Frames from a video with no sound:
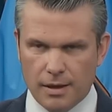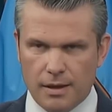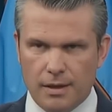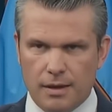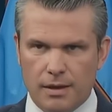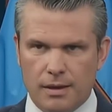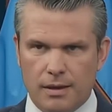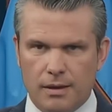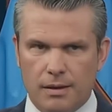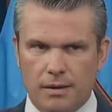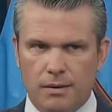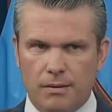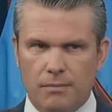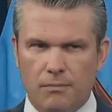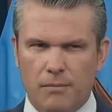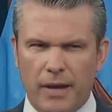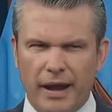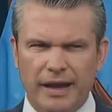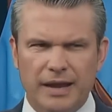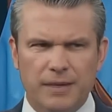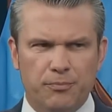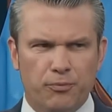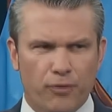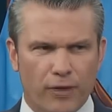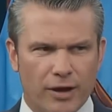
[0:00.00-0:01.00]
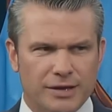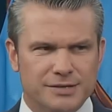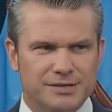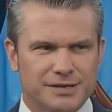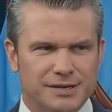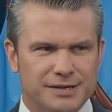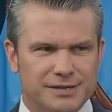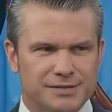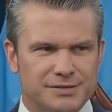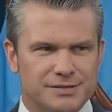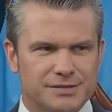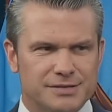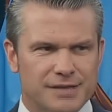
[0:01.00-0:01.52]
and exited in 25
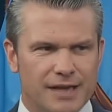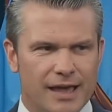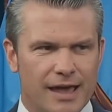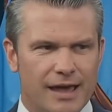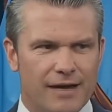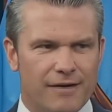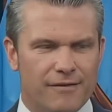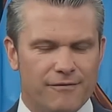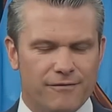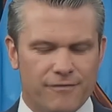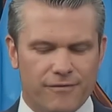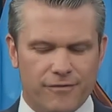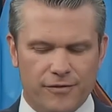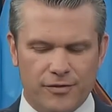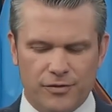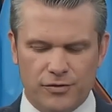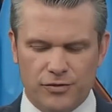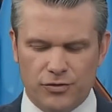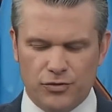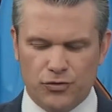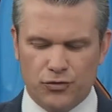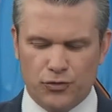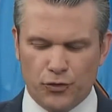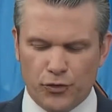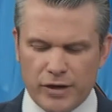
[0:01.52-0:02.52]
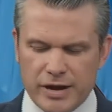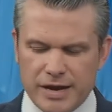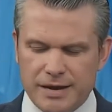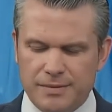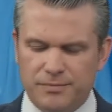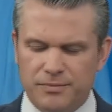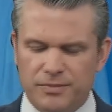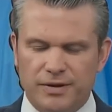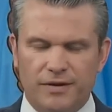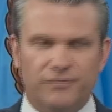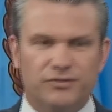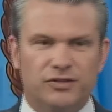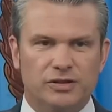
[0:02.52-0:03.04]
minutes. This was the
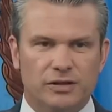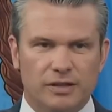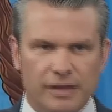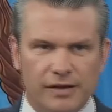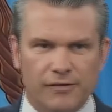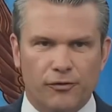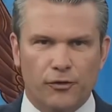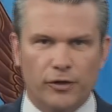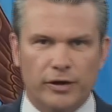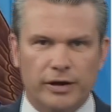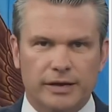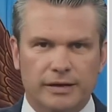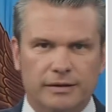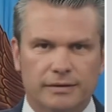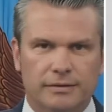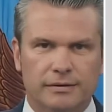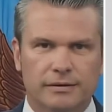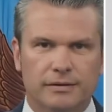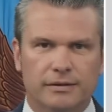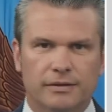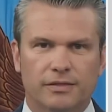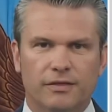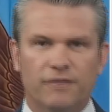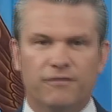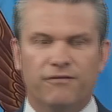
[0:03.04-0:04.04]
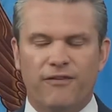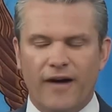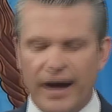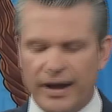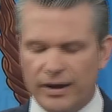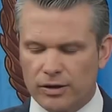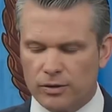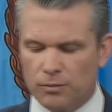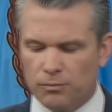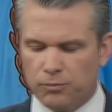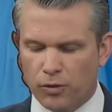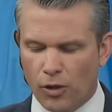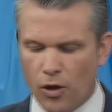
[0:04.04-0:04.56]
longest B-2 bomber
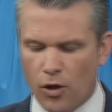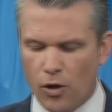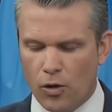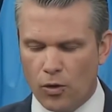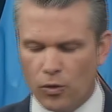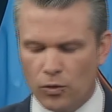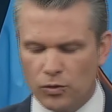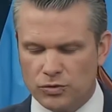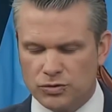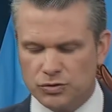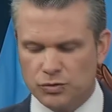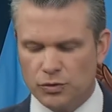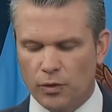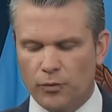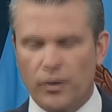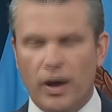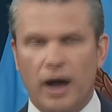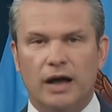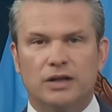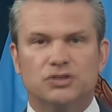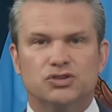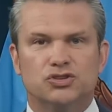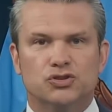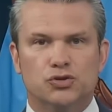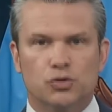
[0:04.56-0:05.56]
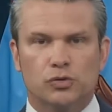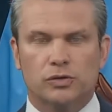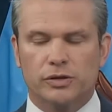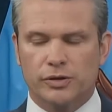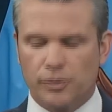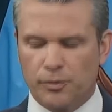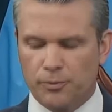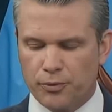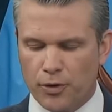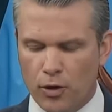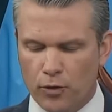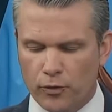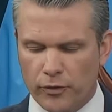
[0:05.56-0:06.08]
mission since the 9/11
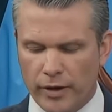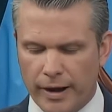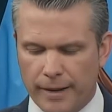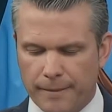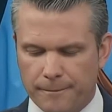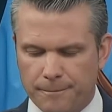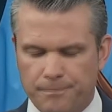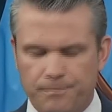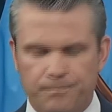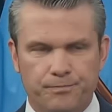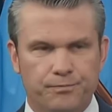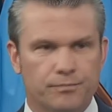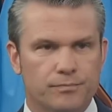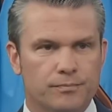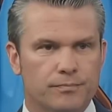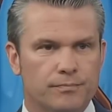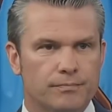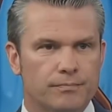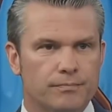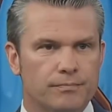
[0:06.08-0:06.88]
attack in 2001.